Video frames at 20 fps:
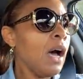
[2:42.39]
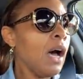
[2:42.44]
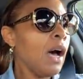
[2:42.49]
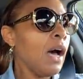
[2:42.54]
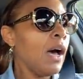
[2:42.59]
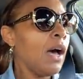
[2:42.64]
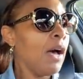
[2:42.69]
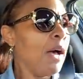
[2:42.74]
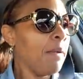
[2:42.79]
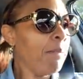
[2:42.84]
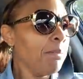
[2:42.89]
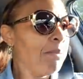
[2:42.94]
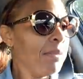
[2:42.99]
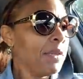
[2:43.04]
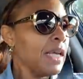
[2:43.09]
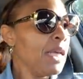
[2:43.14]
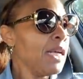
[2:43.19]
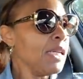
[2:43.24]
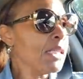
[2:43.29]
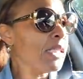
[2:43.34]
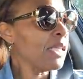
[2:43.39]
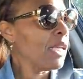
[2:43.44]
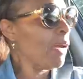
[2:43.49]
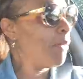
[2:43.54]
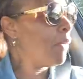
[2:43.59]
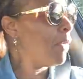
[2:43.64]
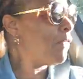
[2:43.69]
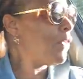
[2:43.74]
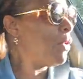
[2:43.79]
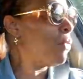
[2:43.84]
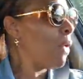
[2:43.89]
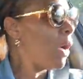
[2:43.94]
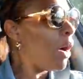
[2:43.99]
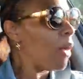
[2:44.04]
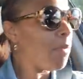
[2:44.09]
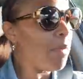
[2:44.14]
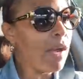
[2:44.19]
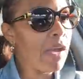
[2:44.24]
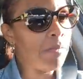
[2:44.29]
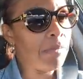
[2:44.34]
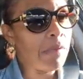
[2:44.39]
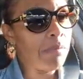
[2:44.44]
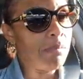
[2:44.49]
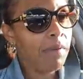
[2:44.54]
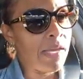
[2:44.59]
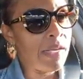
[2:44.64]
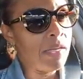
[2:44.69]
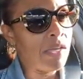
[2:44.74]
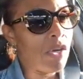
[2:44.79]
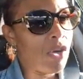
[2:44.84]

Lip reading: Then some of you all probably met